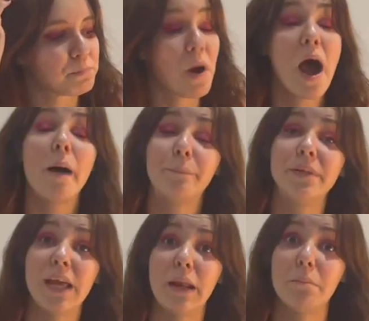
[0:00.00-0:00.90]

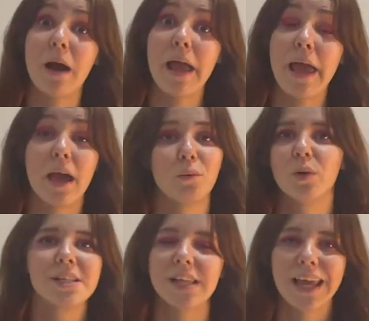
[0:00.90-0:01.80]
popped in my head
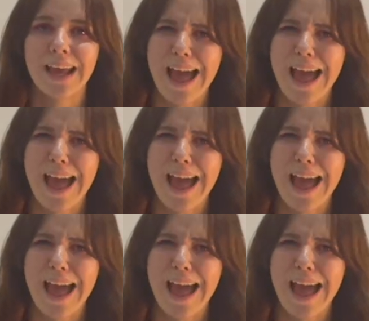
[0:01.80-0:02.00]
was like,